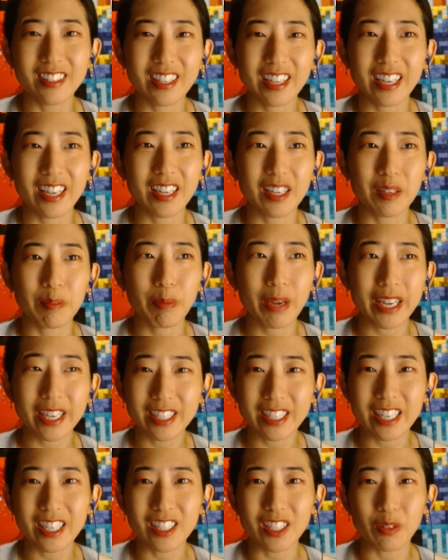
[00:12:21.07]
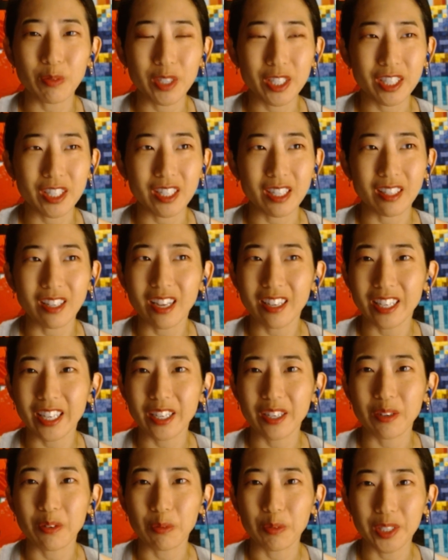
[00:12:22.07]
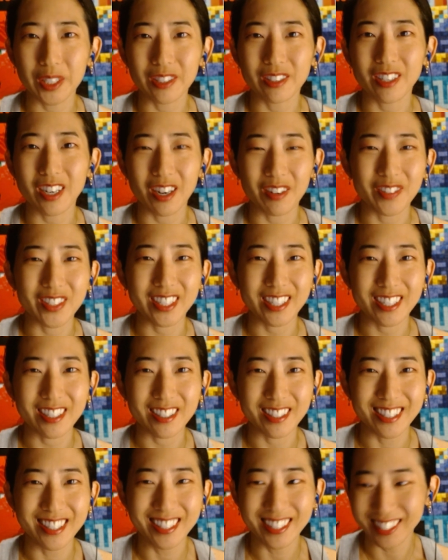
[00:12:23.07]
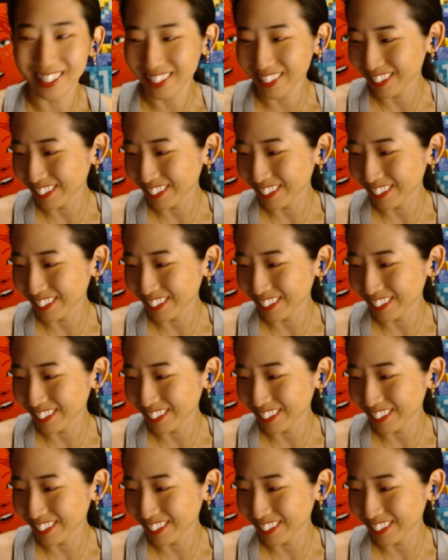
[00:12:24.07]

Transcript: and paying attention, which is a lot like real conversations.